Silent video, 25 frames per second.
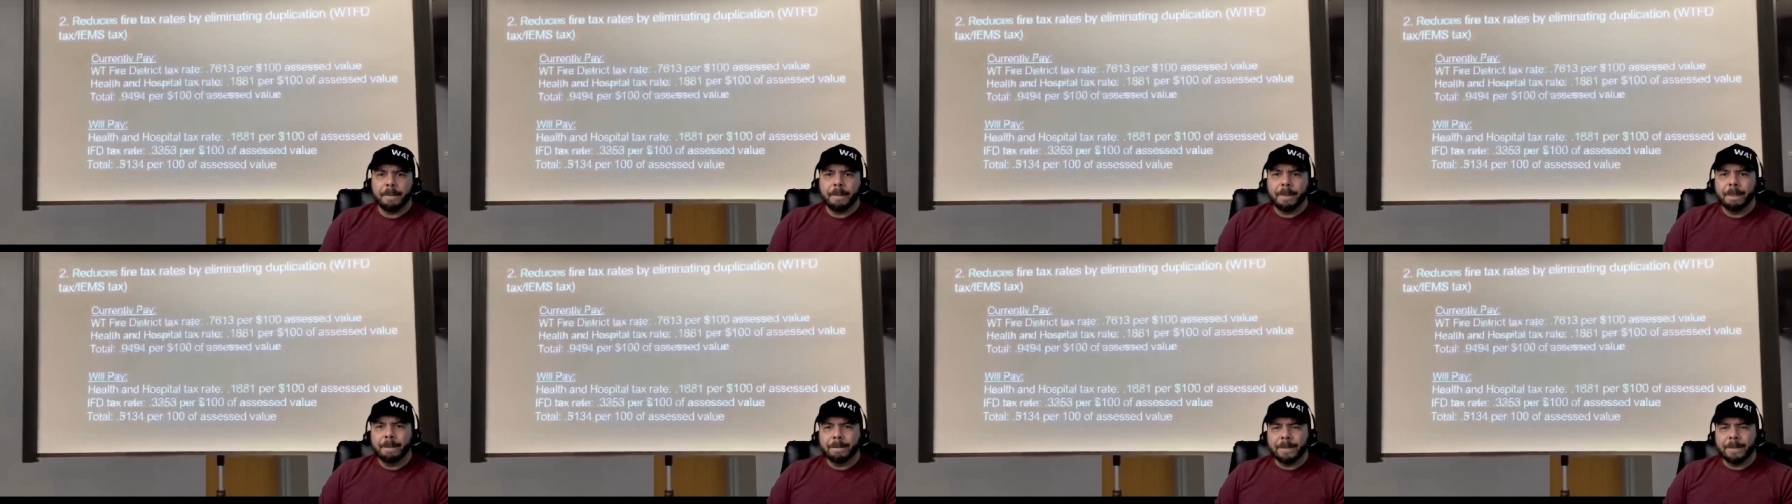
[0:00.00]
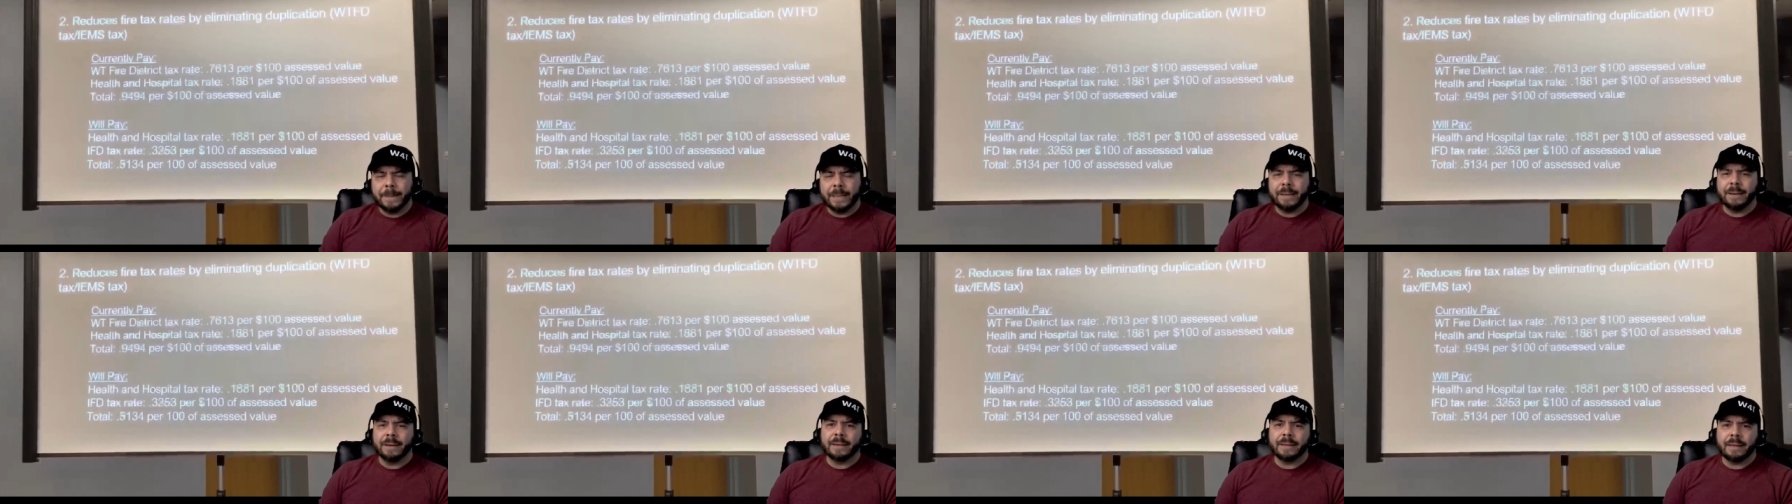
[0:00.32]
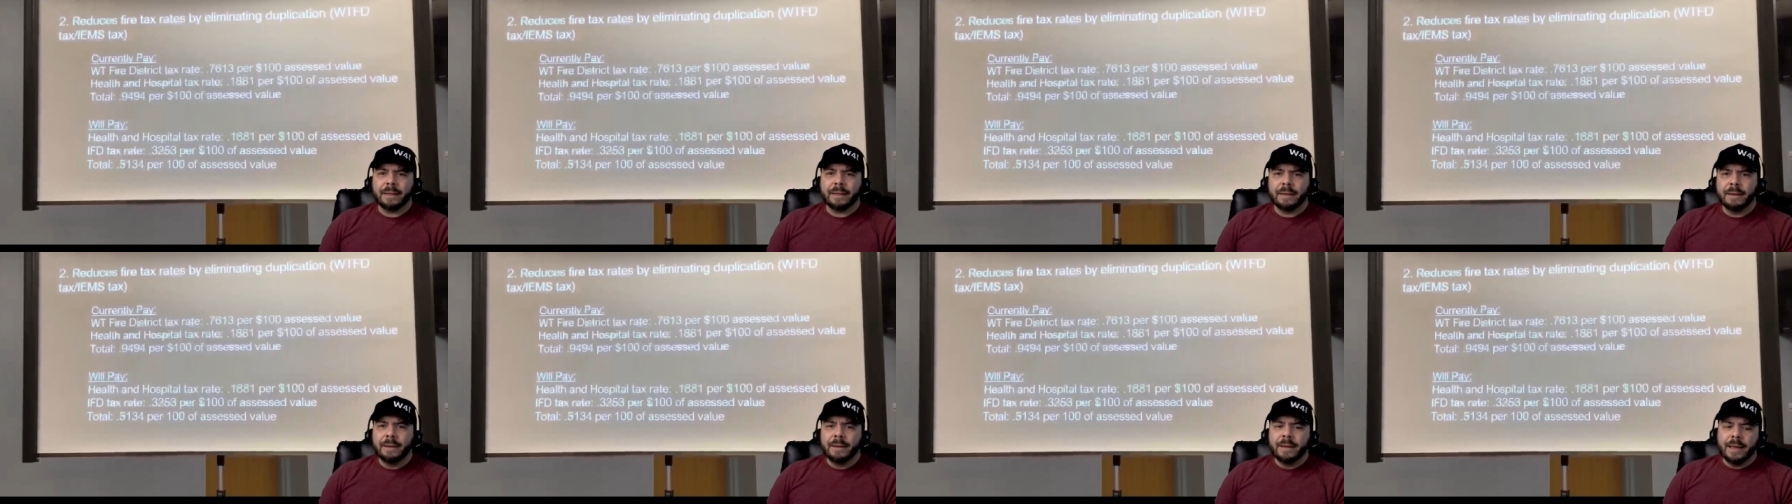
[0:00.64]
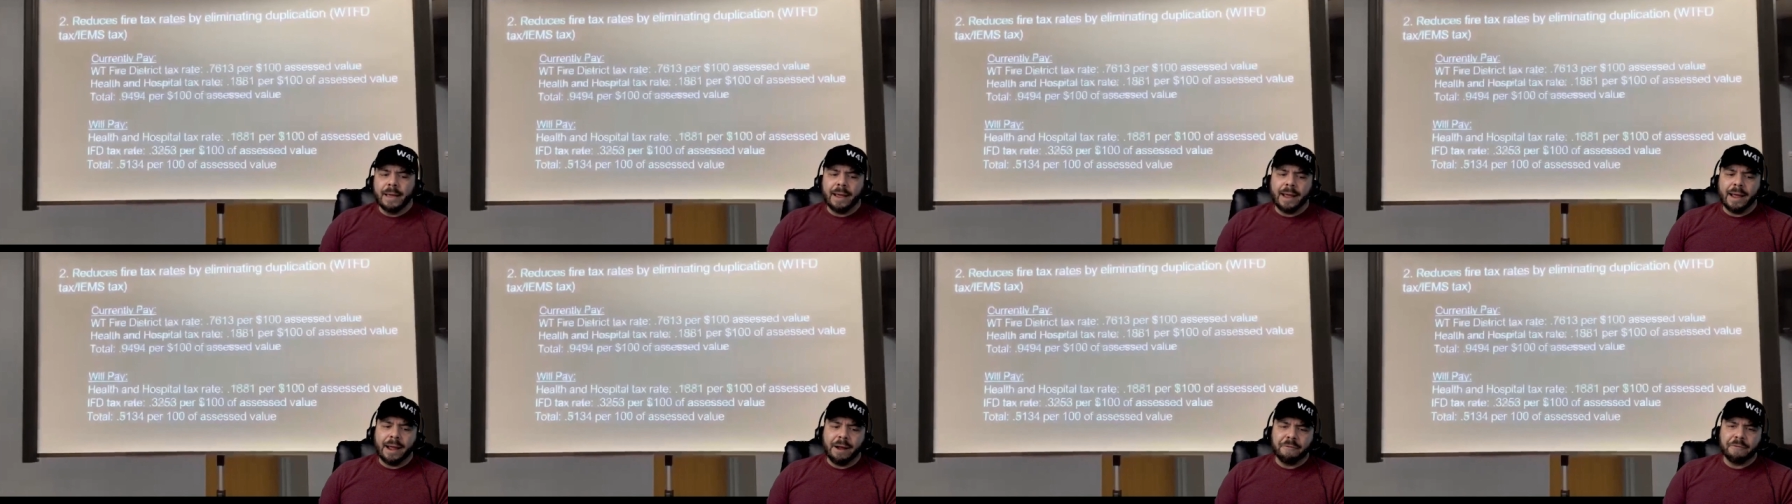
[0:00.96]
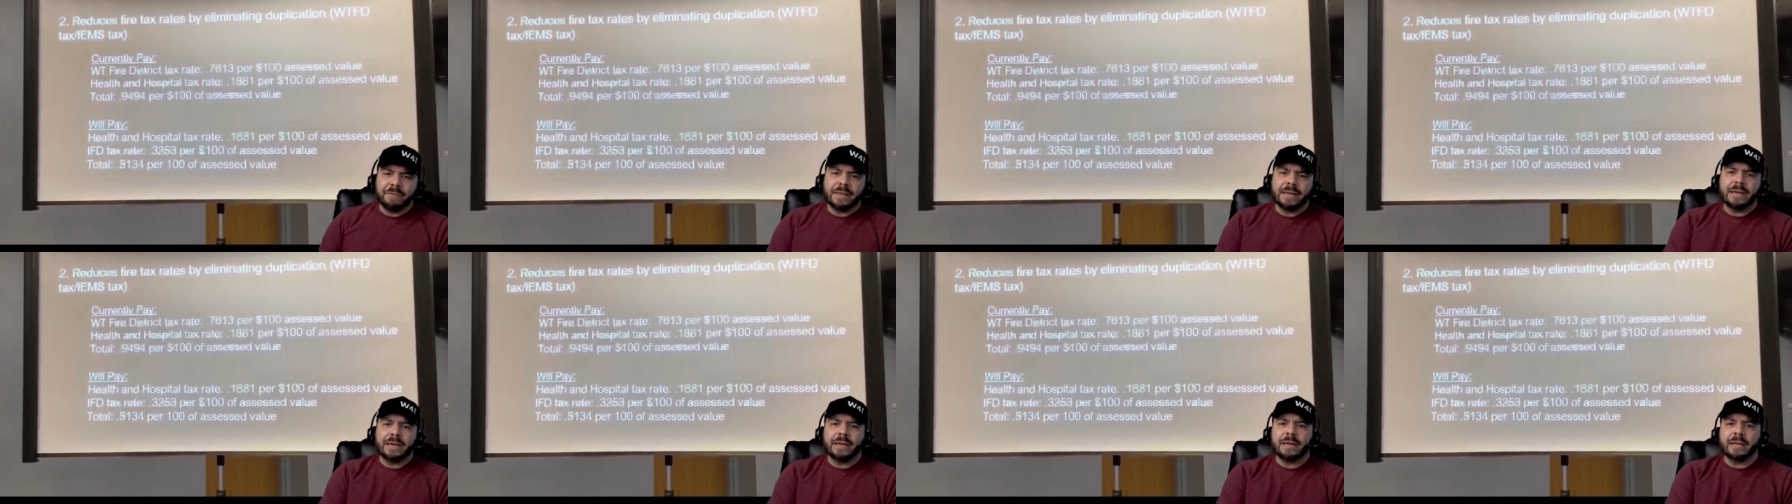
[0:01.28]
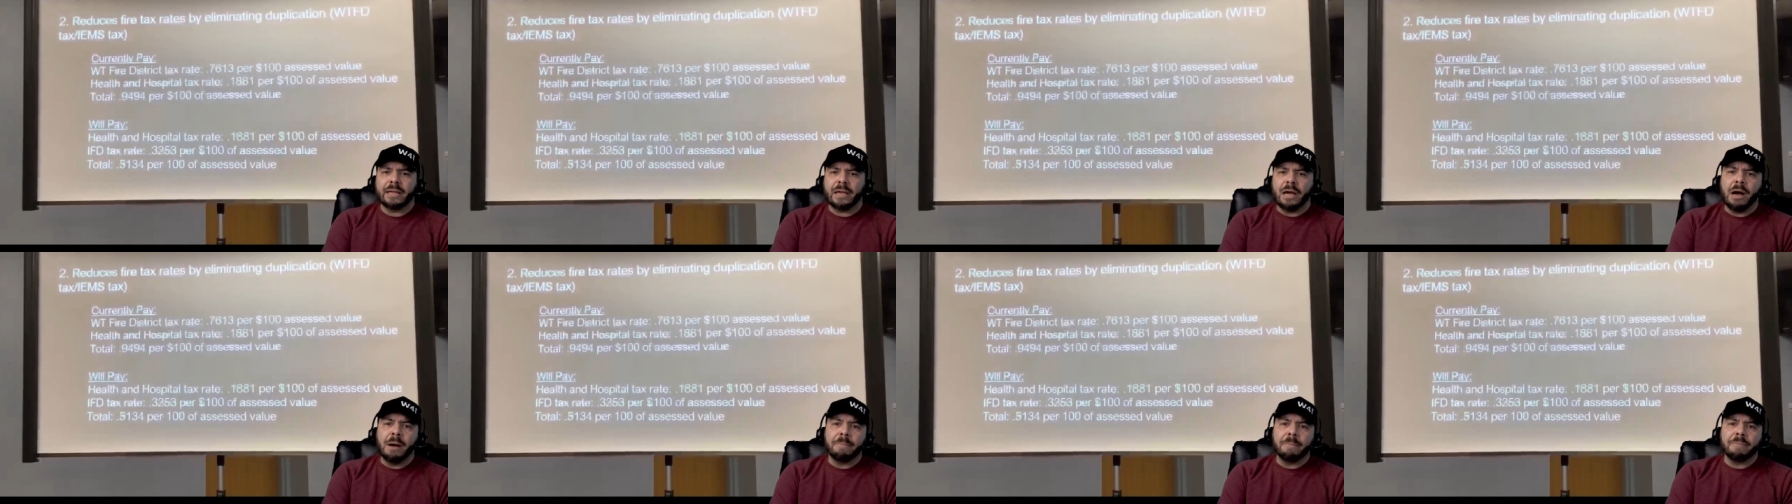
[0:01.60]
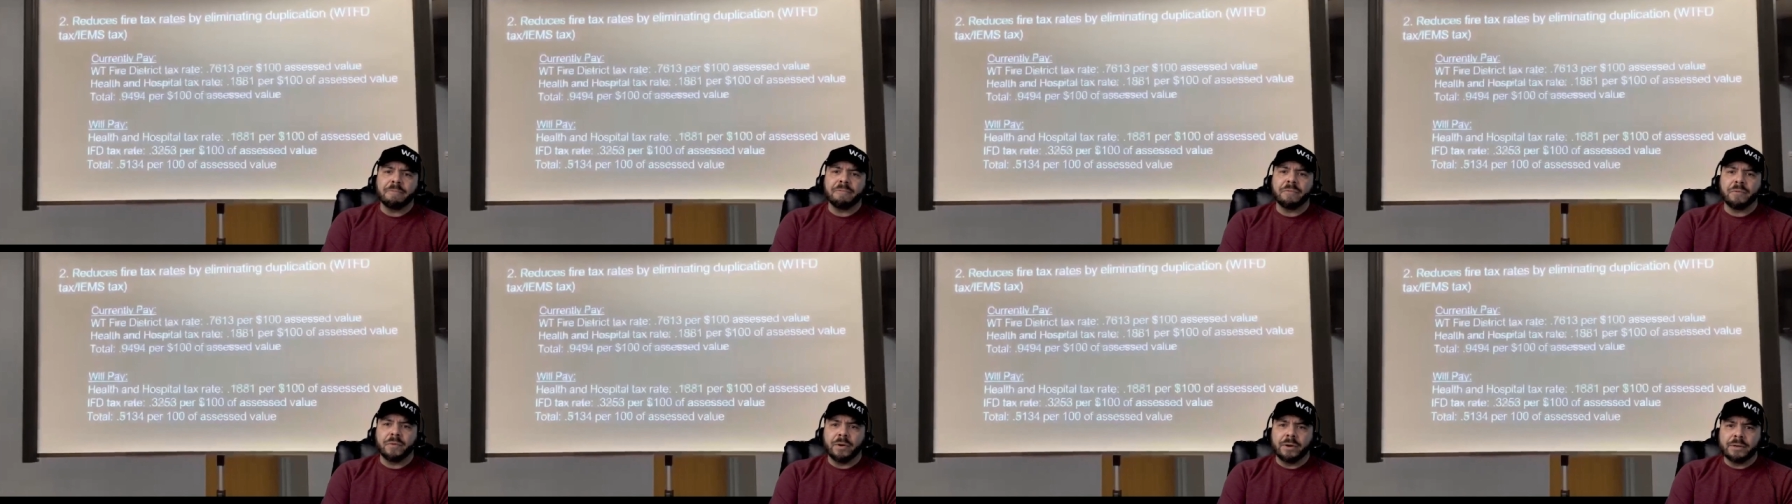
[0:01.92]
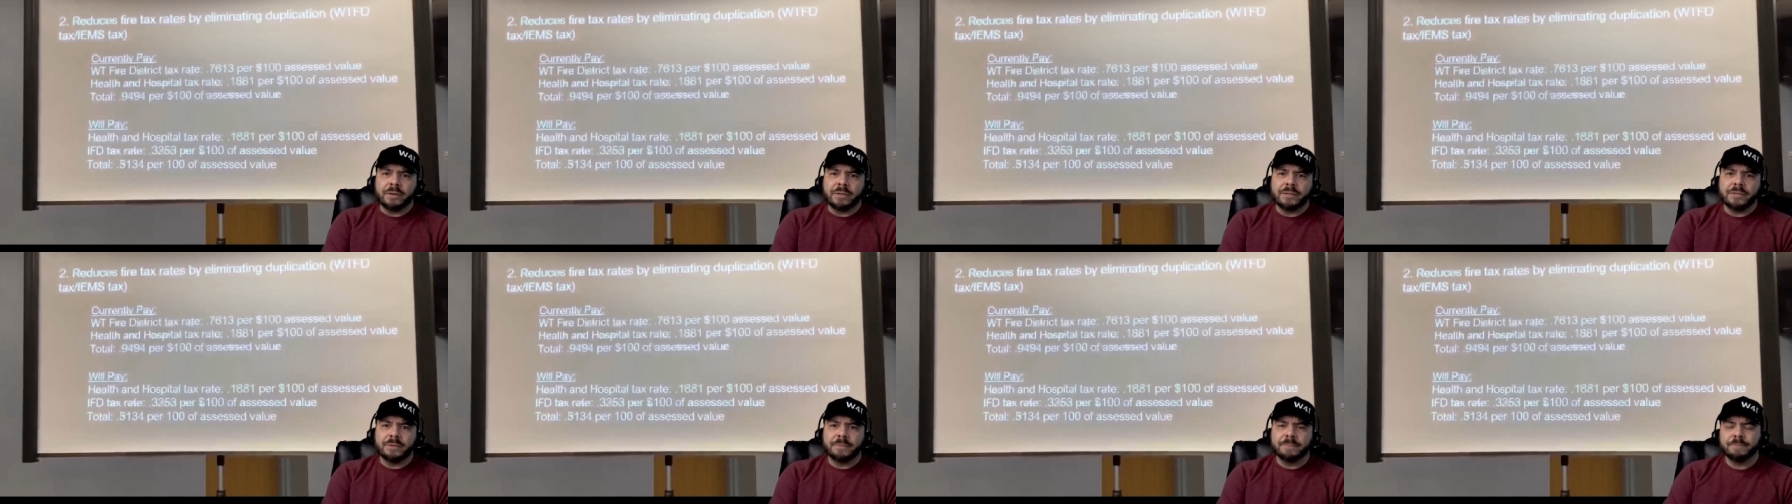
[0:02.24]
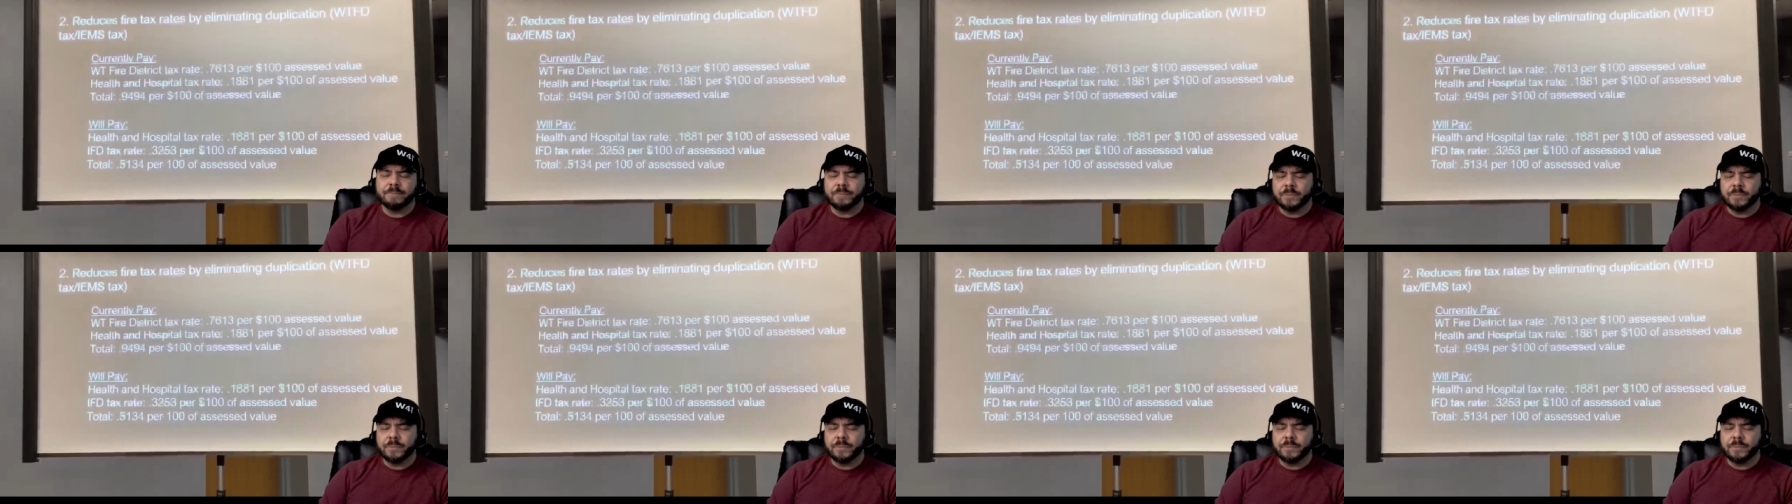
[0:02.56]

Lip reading: because everything is up front.